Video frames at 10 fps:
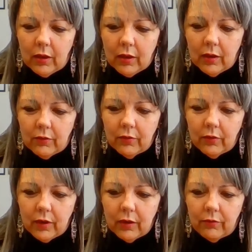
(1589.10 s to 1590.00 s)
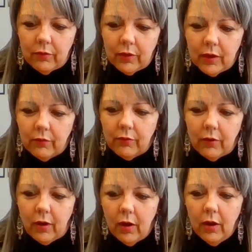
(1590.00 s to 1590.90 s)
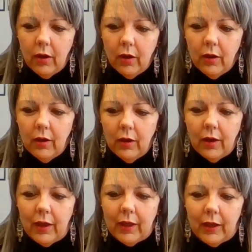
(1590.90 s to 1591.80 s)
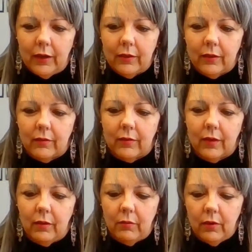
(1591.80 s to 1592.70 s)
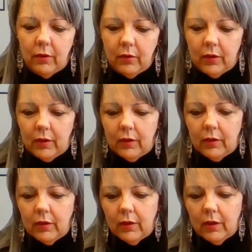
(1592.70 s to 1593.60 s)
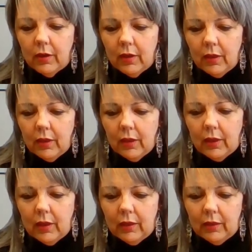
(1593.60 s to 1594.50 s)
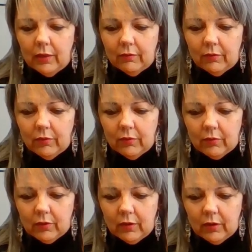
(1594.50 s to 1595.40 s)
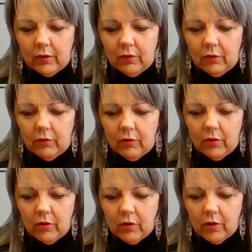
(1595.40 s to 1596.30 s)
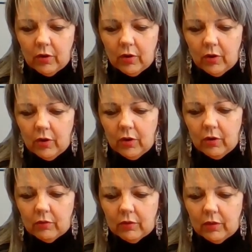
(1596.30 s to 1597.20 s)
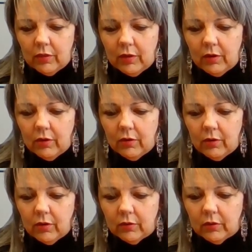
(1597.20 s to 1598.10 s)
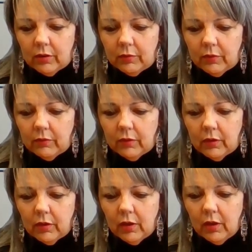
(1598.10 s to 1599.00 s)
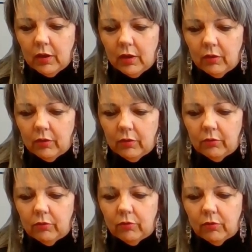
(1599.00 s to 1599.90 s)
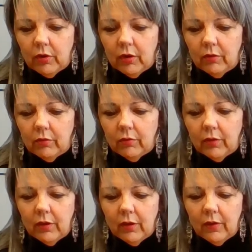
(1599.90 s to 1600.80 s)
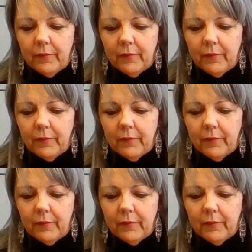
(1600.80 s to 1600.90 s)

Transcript: Okay, careful, careful, careful. Ah, I got it this time. Okay. And that's just going to go right there on top of those strings.